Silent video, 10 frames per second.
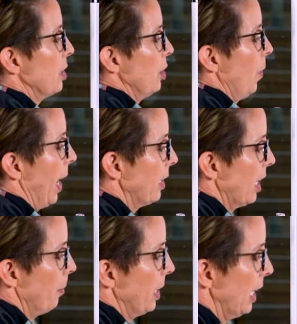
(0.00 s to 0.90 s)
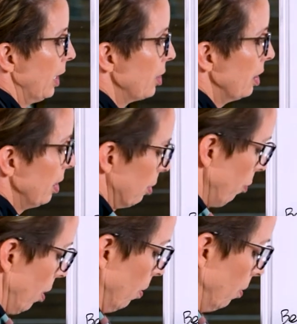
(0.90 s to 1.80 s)
that you had coming into this
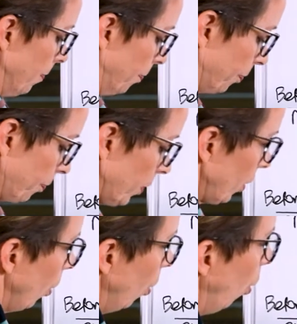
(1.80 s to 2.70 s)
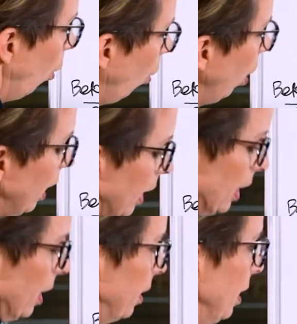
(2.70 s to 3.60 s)
role, or
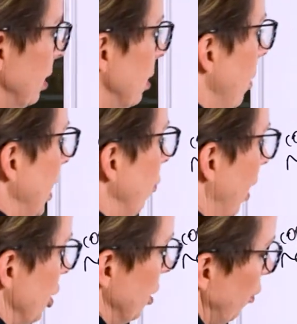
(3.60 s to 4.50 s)
this iteration of